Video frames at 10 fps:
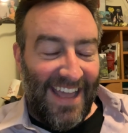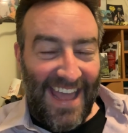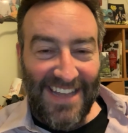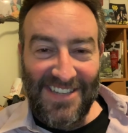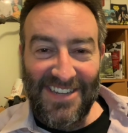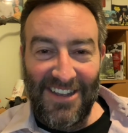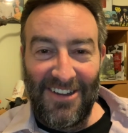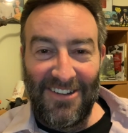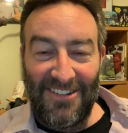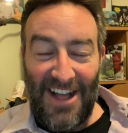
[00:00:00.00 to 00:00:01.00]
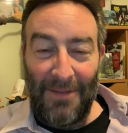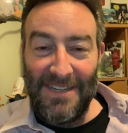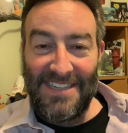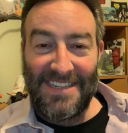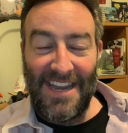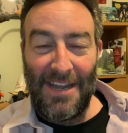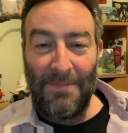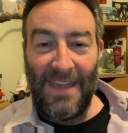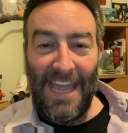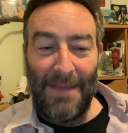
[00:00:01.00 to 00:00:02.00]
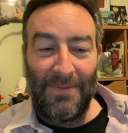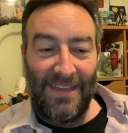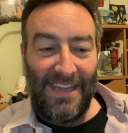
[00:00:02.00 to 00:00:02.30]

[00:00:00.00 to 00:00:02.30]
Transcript: and so I'll be setting up camp,